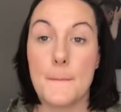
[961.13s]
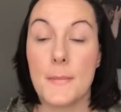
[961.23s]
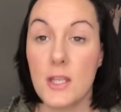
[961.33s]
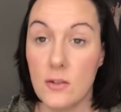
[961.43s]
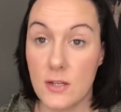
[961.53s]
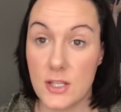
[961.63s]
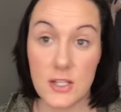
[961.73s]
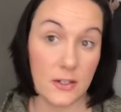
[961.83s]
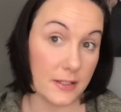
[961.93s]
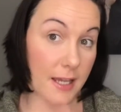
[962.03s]
You can
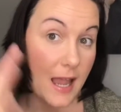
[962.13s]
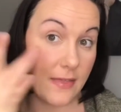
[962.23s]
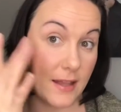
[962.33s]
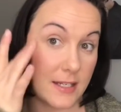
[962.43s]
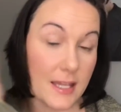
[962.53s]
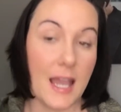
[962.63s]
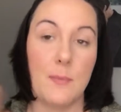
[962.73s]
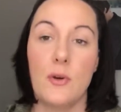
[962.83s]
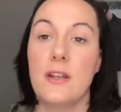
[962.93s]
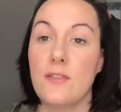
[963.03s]
certainly add that to the high
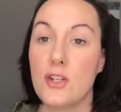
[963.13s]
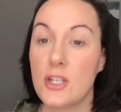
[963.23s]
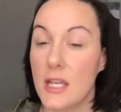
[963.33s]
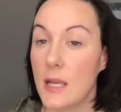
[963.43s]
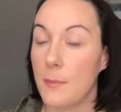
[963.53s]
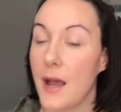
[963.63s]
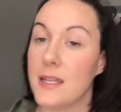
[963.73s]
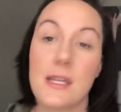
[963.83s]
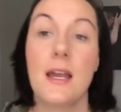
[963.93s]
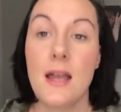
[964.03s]
point of your cheek,
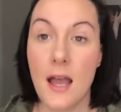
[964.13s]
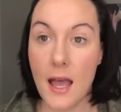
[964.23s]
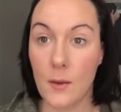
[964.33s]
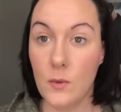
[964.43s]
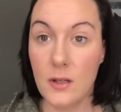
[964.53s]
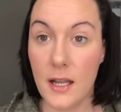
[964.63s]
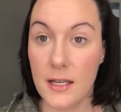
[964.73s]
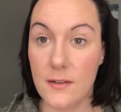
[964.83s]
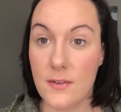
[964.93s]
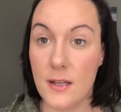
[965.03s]
but I will kind
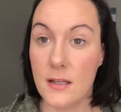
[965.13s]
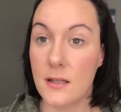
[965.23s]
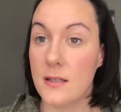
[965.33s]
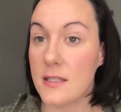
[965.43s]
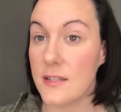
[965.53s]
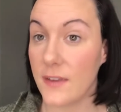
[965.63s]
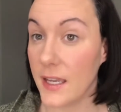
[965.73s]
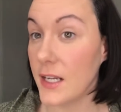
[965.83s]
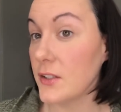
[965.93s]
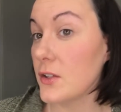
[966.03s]
of see if I can
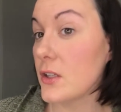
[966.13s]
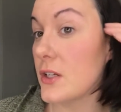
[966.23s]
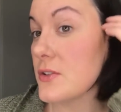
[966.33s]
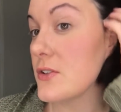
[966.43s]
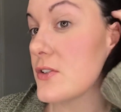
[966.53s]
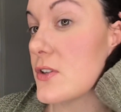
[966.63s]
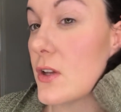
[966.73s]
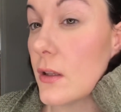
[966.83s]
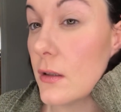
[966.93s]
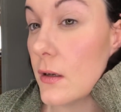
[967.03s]
get a little closer so you
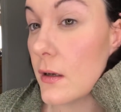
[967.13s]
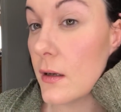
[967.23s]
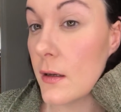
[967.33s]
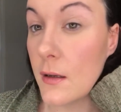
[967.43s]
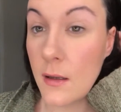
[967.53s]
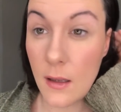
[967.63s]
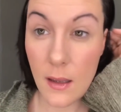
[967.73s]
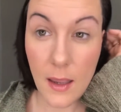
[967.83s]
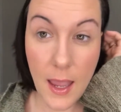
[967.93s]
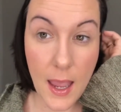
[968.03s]
can look
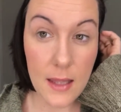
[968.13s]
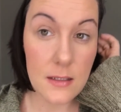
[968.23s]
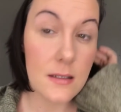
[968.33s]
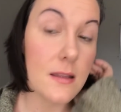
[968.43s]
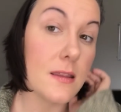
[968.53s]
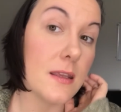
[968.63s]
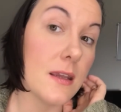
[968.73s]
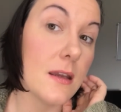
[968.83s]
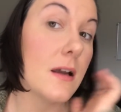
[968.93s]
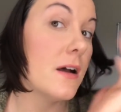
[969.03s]
at
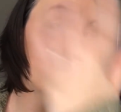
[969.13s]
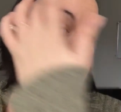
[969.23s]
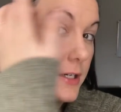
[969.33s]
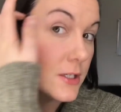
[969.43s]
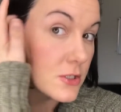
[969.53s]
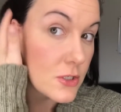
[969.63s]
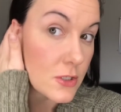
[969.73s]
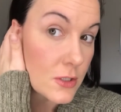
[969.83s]
the coverage.